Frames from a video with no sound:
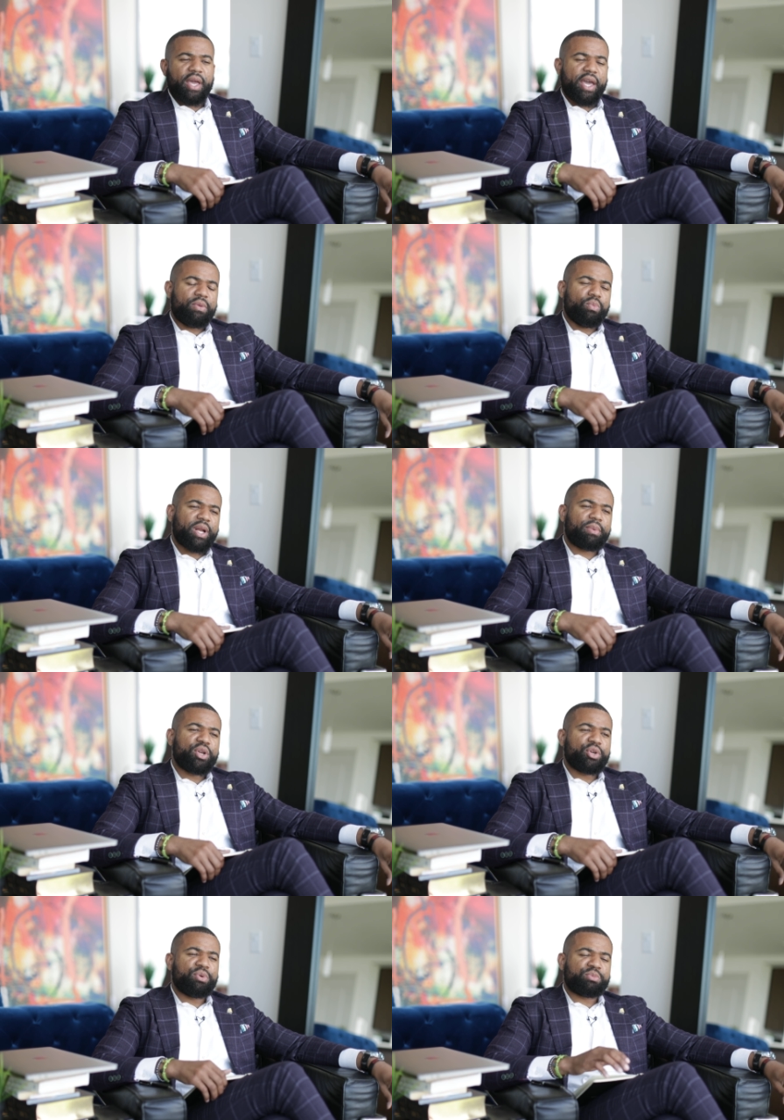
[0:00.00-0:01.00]
And what I'm going to
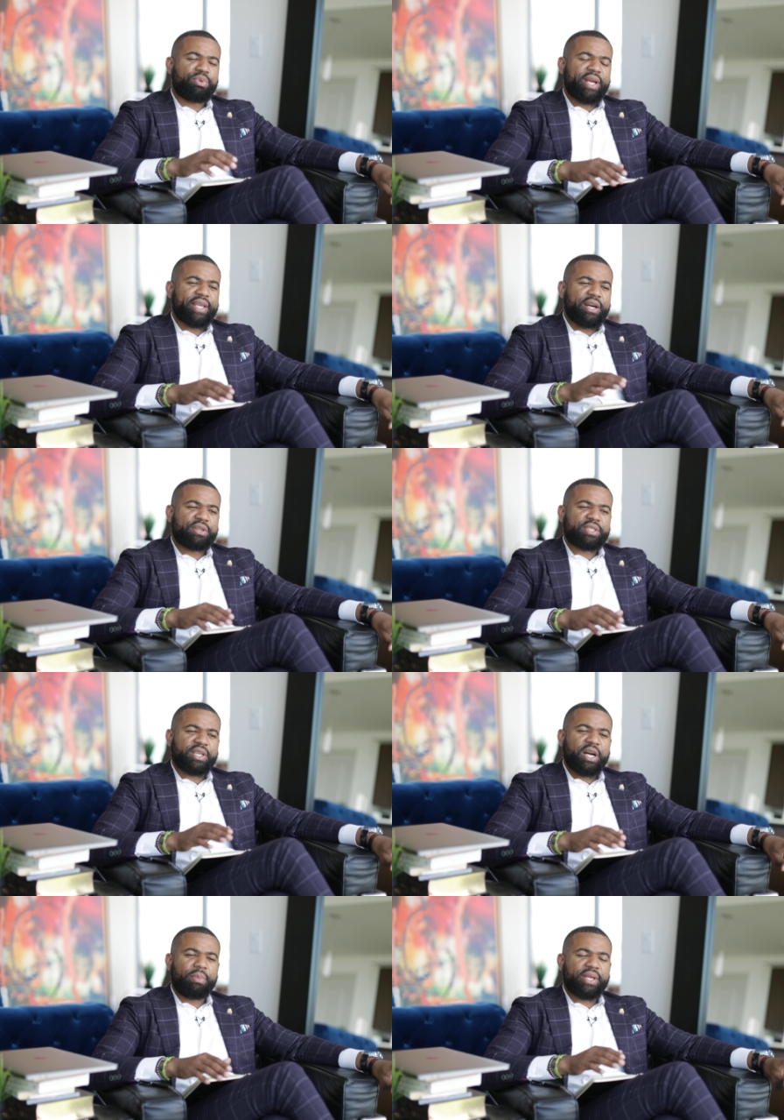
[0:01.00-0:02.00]
do is break down just a
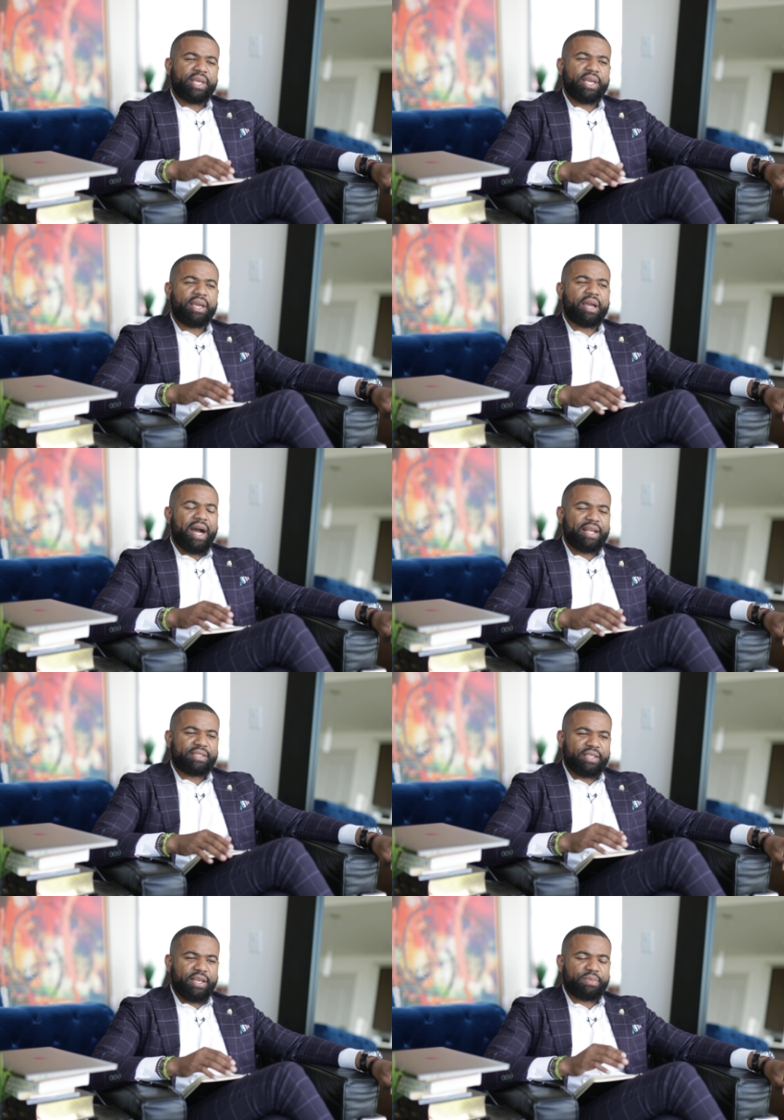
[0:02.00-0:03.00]
couple of key
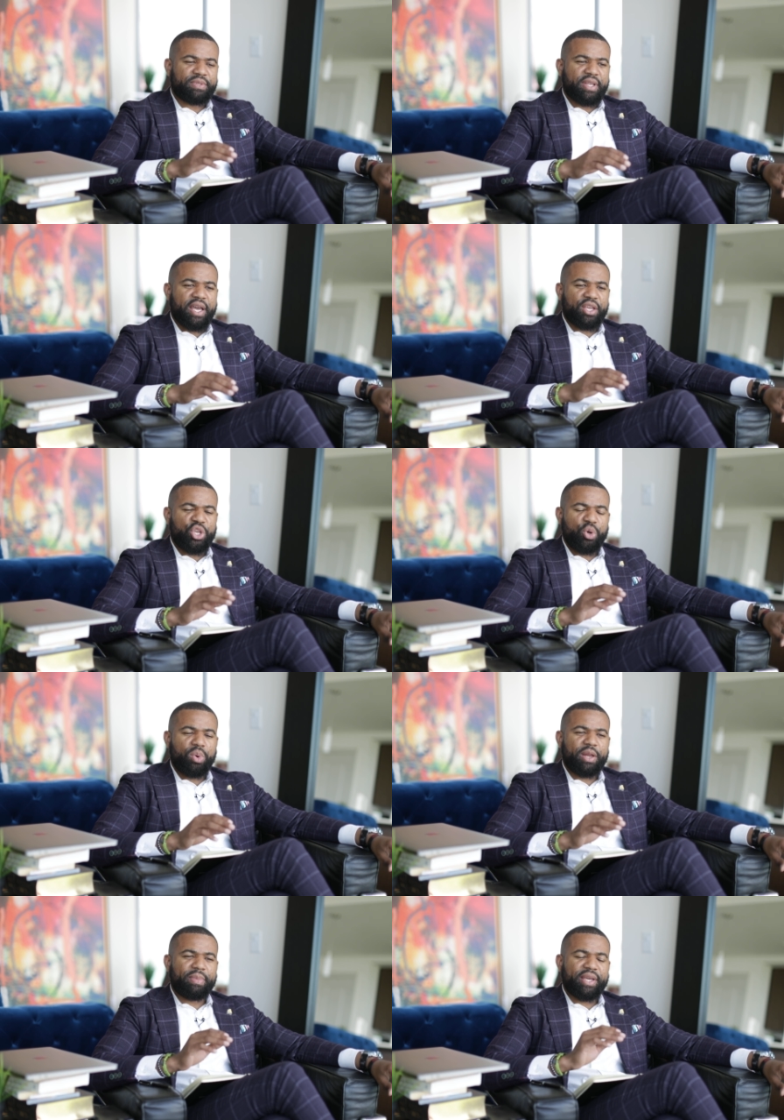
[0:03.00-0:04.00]
concepts that you
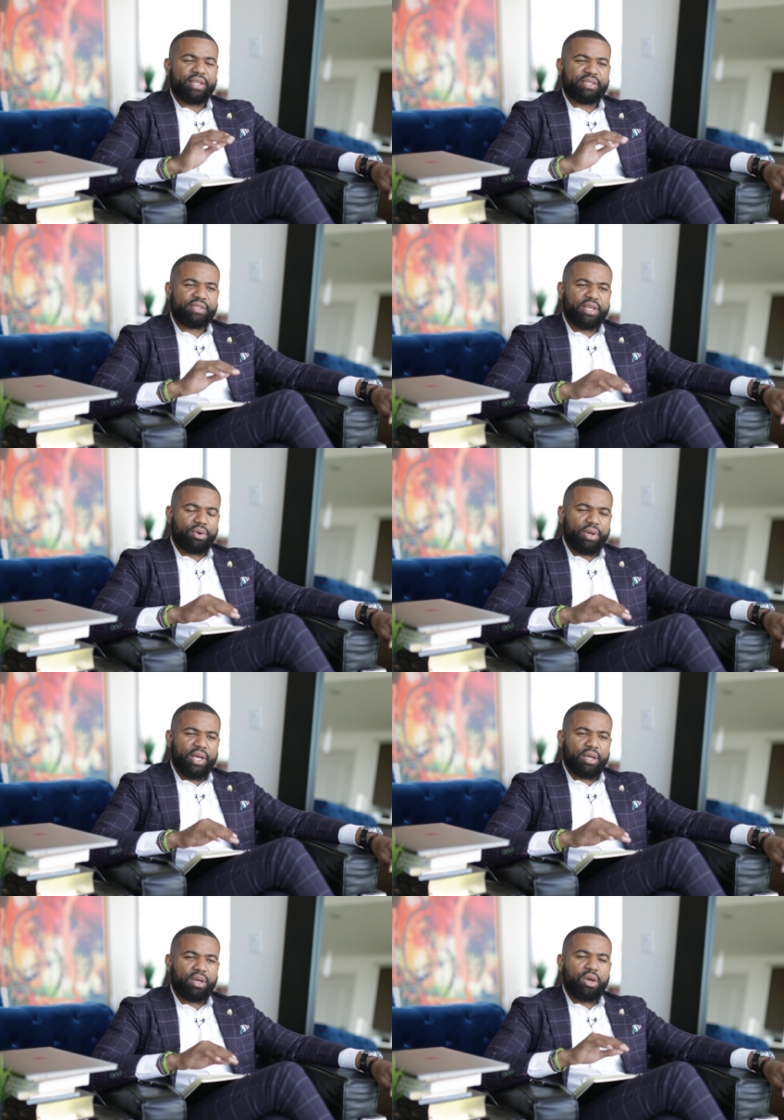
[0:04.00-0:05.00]
want to be
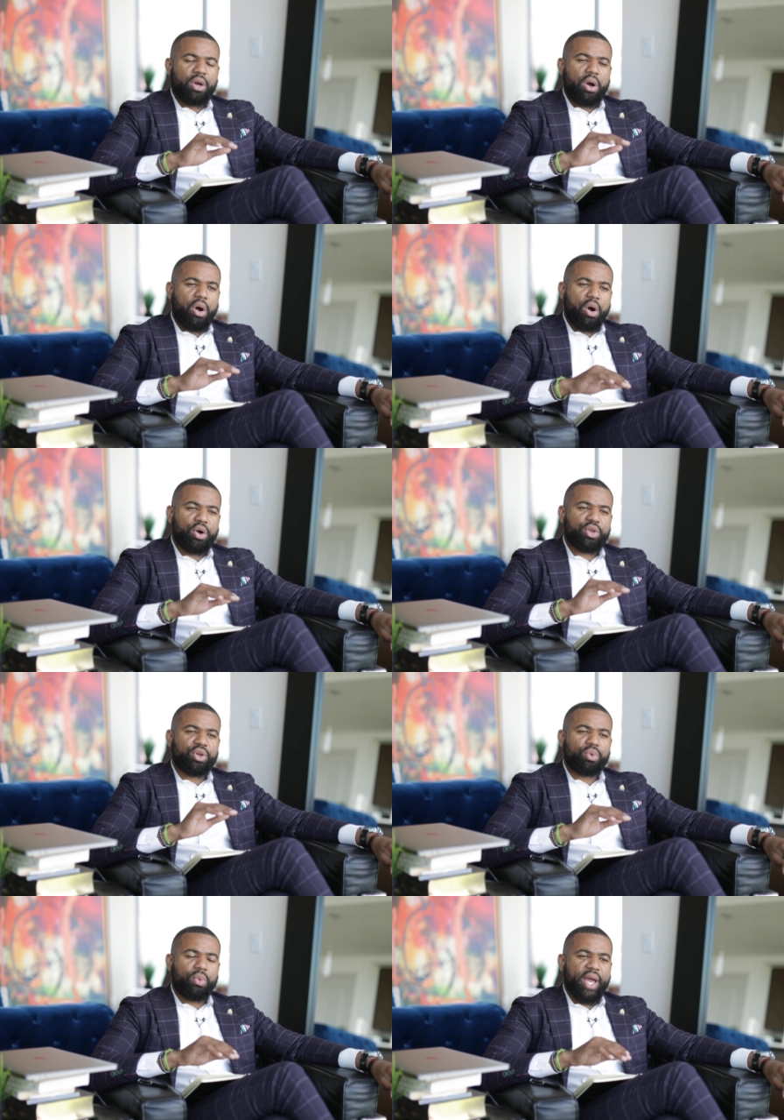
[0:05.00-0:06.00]
considering on
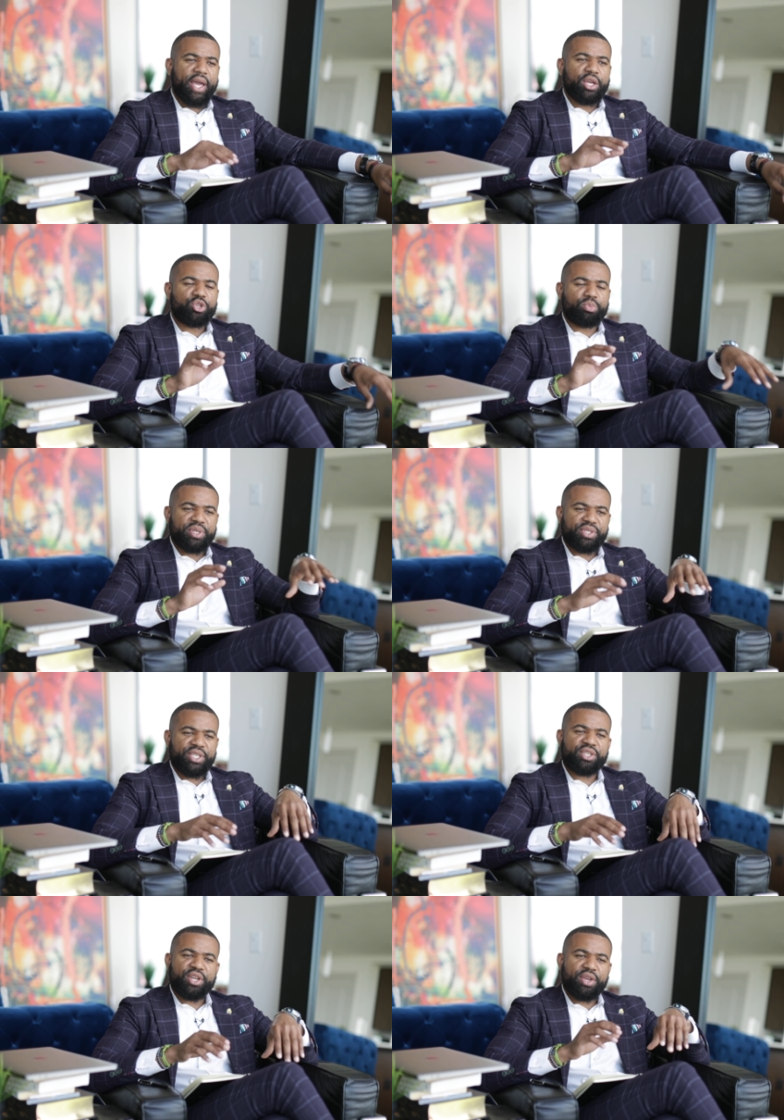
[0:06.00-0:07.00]
your way to
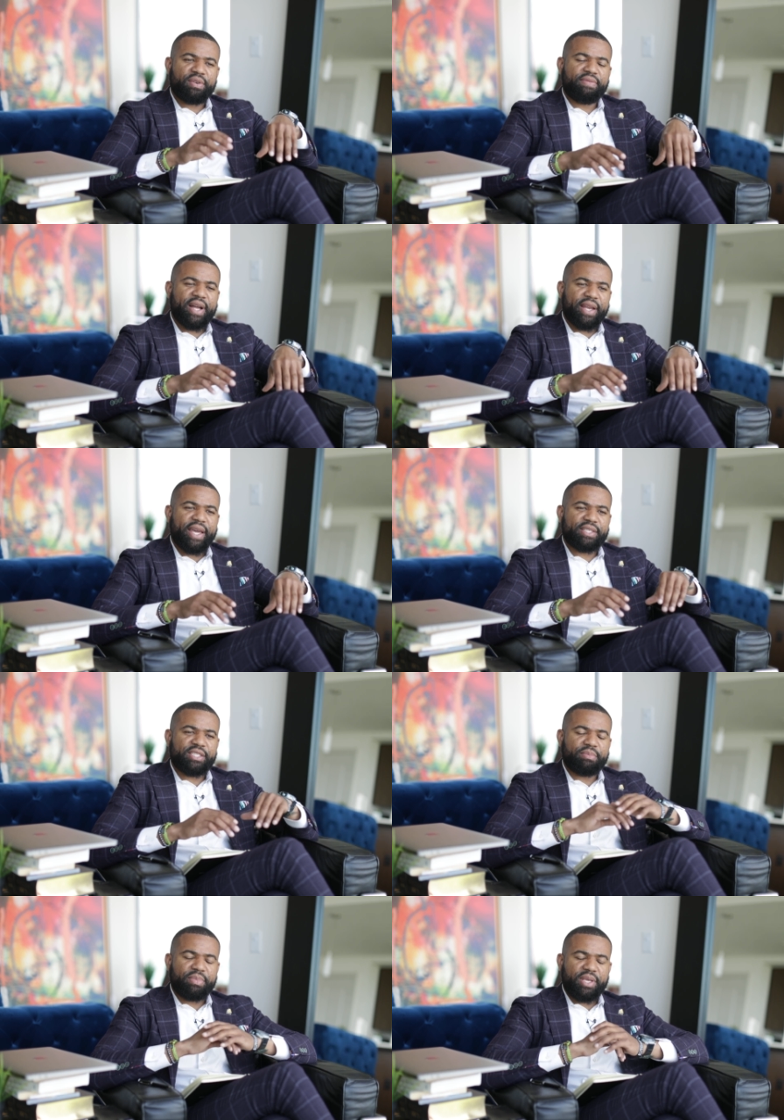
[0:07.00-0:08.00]
positioning your
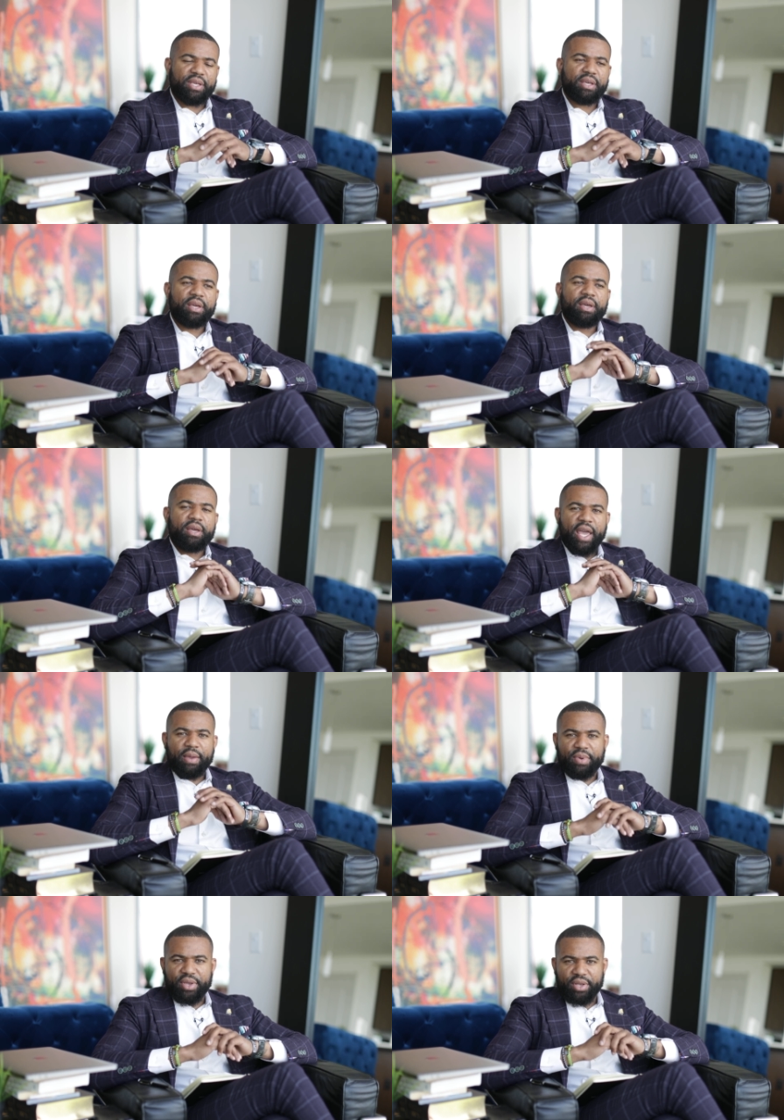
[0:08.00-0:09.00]
finances to be a
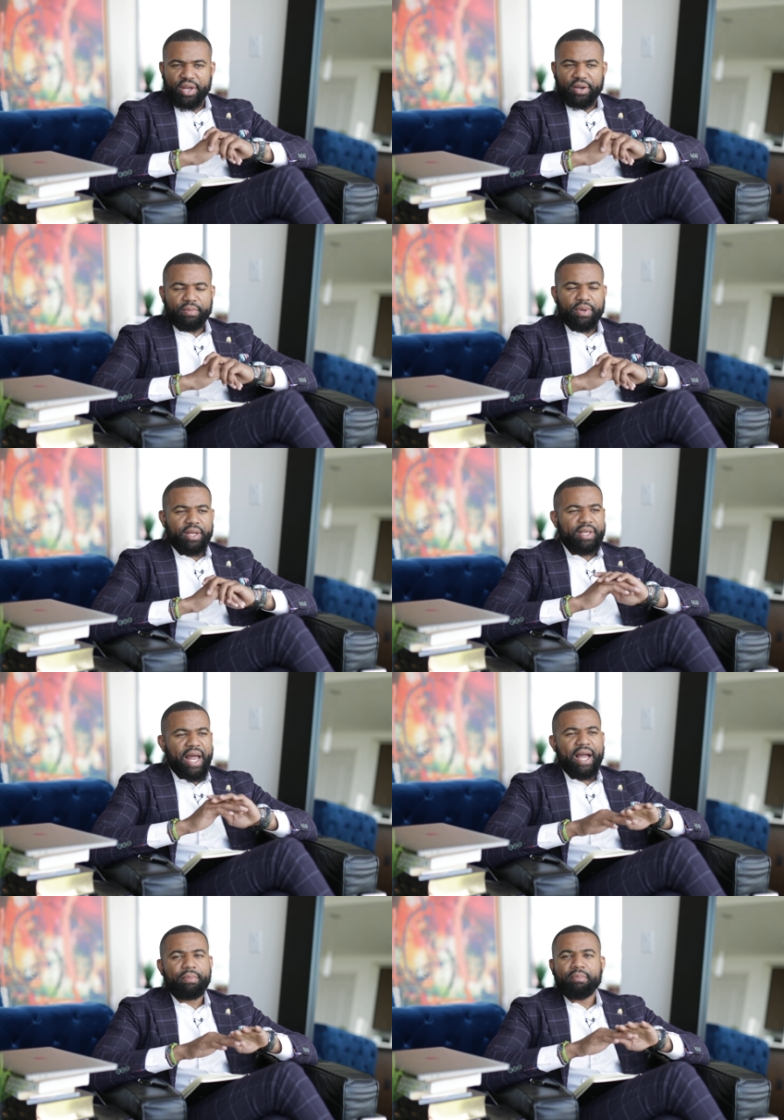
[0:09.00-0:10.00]
millionaire.
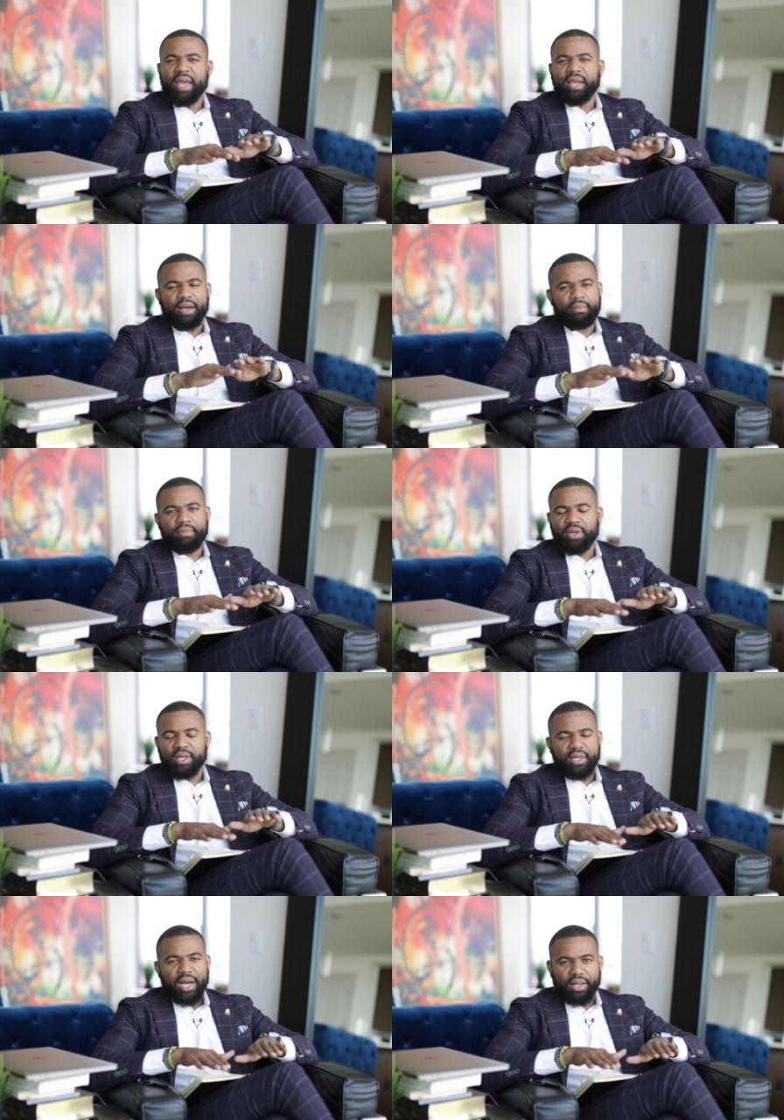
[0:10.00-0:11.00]
Not make $1 million.